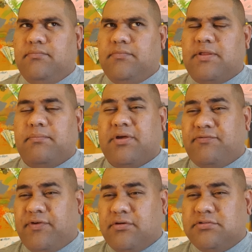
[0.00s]

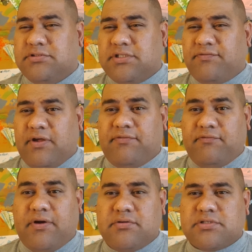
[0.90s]
midfields. If
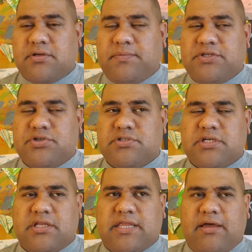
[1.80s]
I was going to be
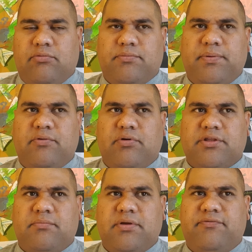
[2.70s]
choosing it, that would be what
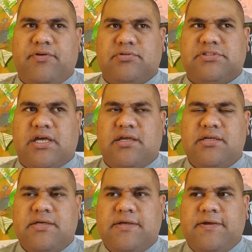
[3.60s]
the midfields are,
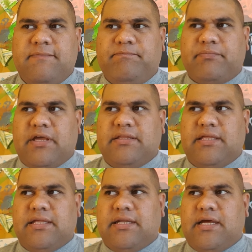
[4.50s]
and
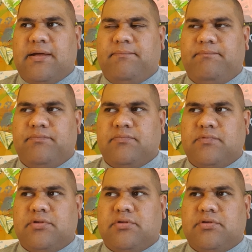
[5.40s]
then
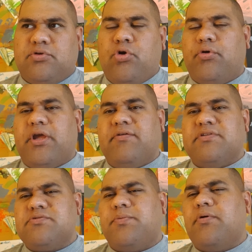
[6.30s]
Corey
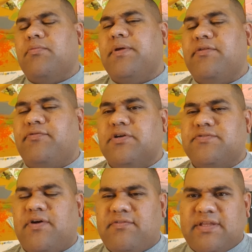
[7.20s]
Evans will probably be the first
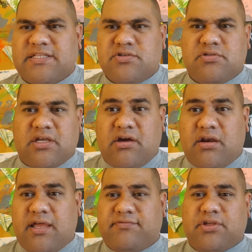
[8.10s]
five, and that's who they
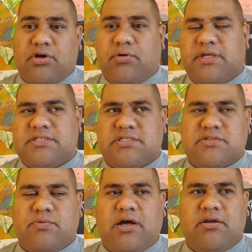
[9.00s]
kind of have to go against
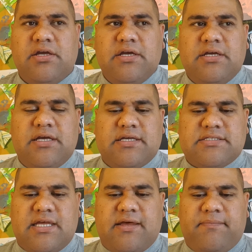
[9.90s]
as well. Is
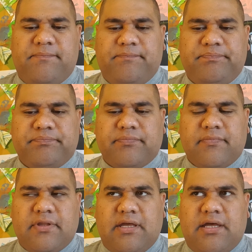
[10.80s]
that
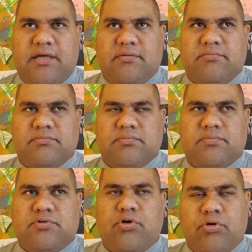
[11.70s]

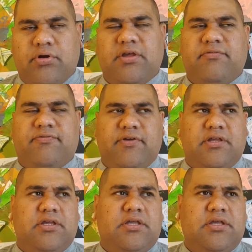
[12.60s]
Corey,
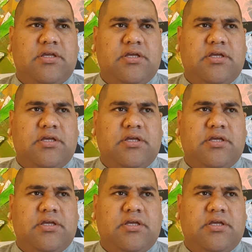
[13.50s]
Fihi,